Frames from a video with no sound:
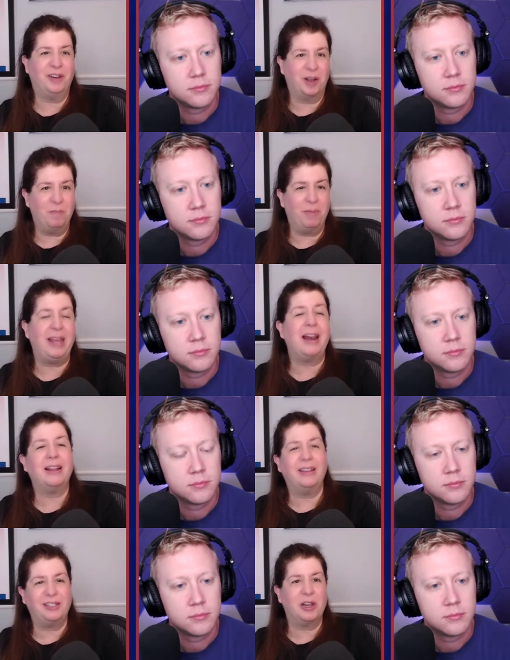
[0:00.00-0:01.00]
Speaker 1: to compete at
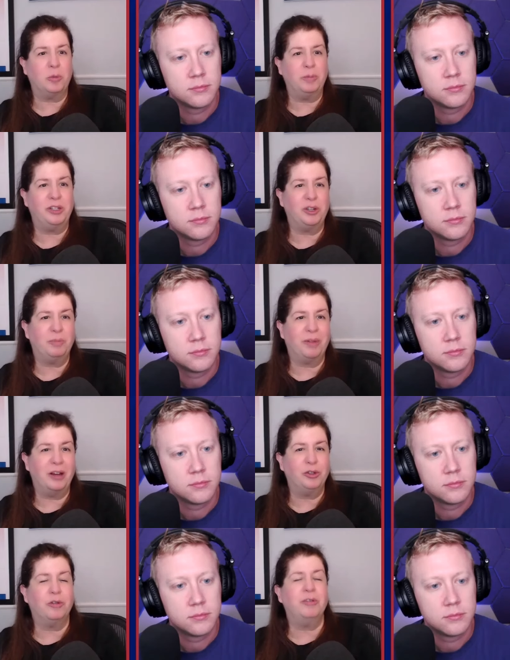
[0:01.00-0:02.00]
the skill position
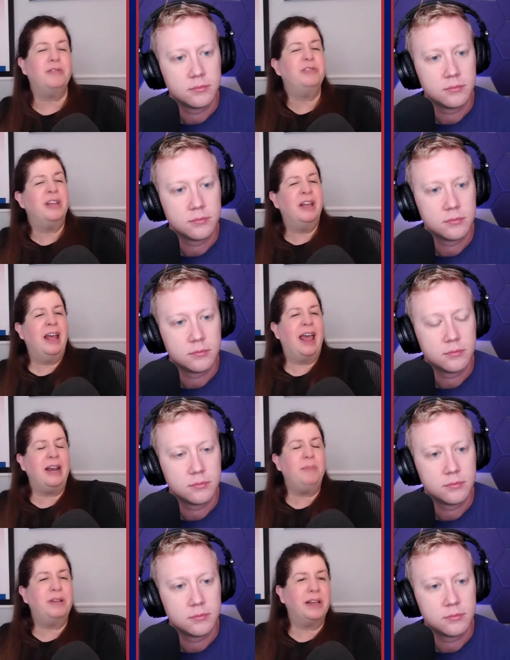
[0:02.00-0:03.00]
players, or are there any
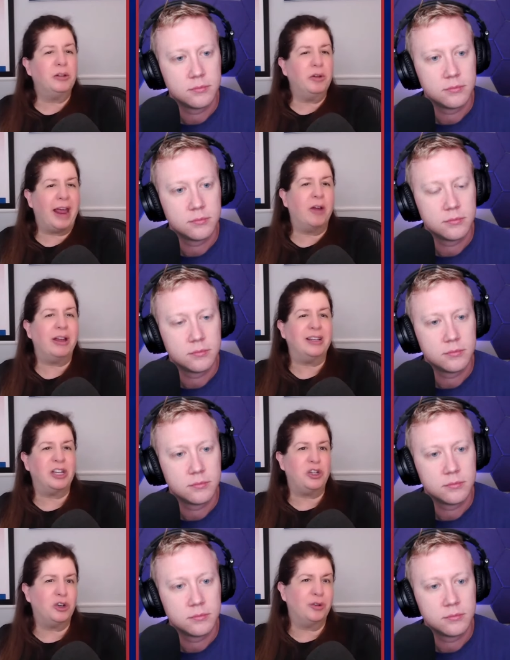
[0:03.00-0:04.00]
particular areas
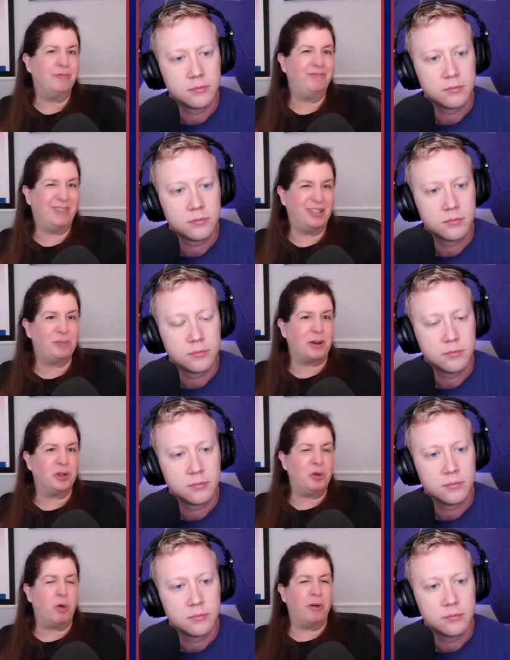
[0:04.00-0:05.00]
that you're
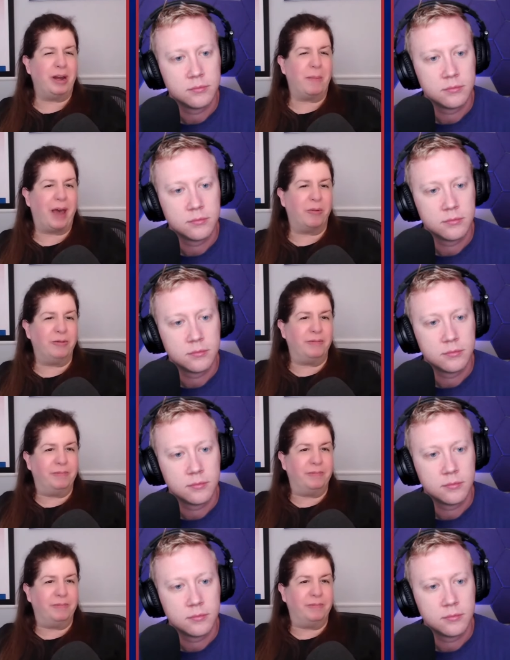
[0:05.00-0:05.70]
especially worried about?